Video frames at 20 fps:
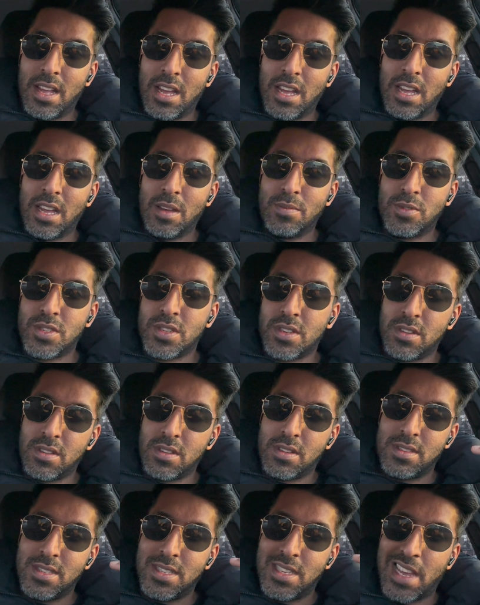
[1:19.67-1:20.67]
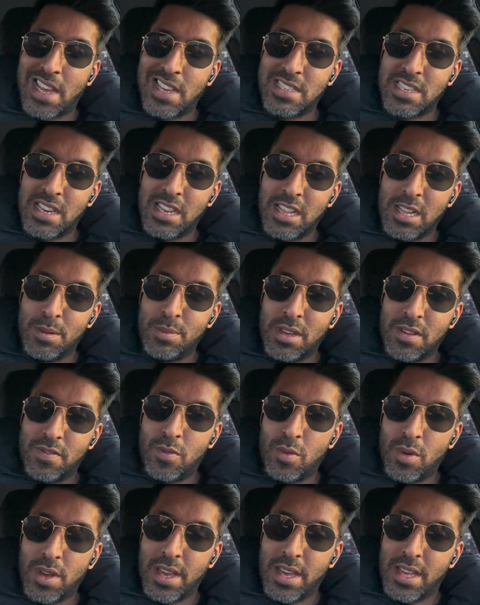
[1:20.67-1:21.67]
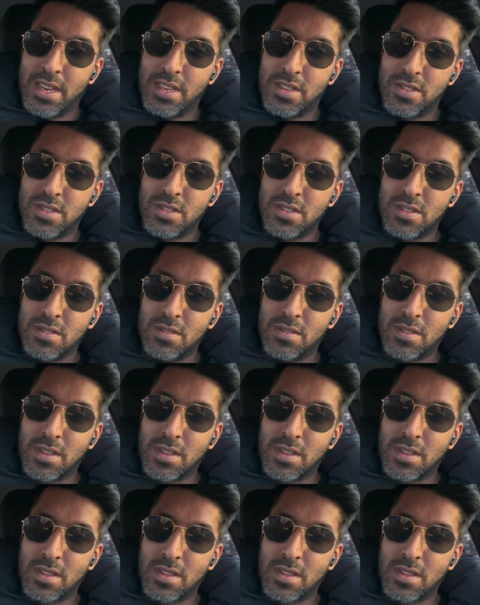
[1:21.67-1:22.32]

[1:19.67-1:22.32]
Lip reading: I'm just going to test a little bit of range.